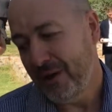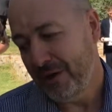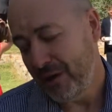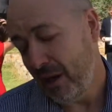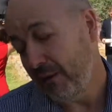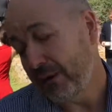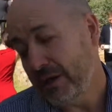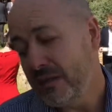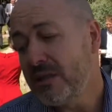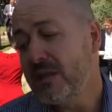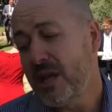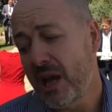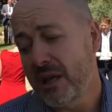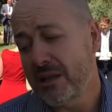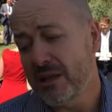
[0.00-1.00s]
going into
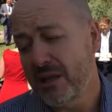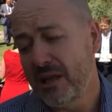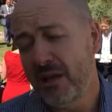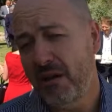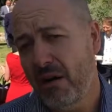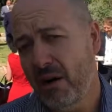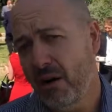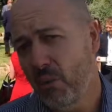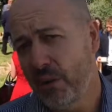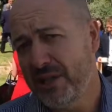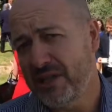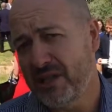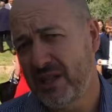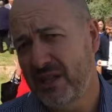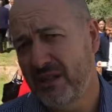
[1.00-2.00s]
Tanzania, uh, we
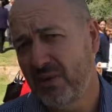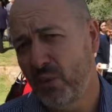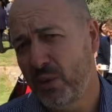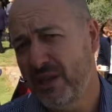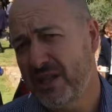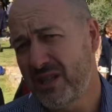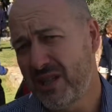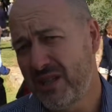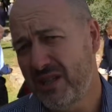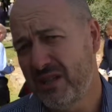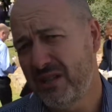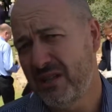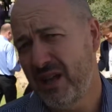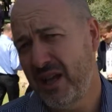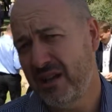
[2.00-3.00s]
see we see
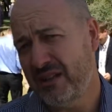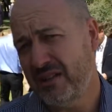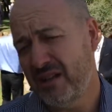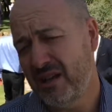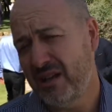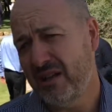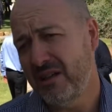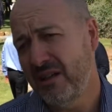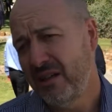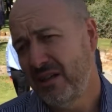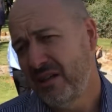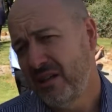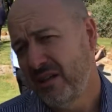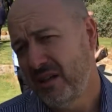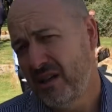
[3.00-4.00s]
it as uh,
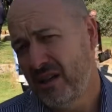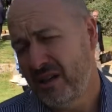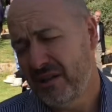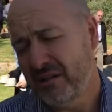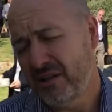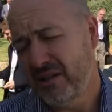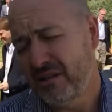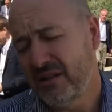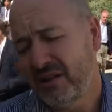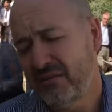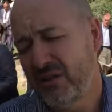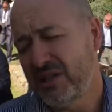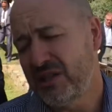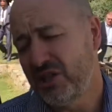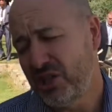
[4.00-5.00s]
uh, the the
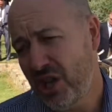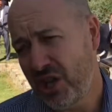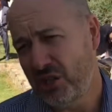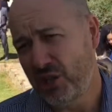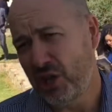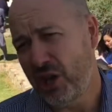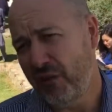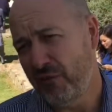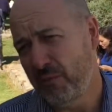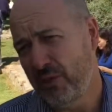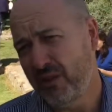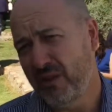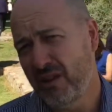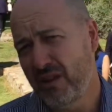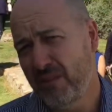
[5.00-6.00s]
recent change in
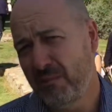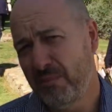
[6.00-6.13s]
government there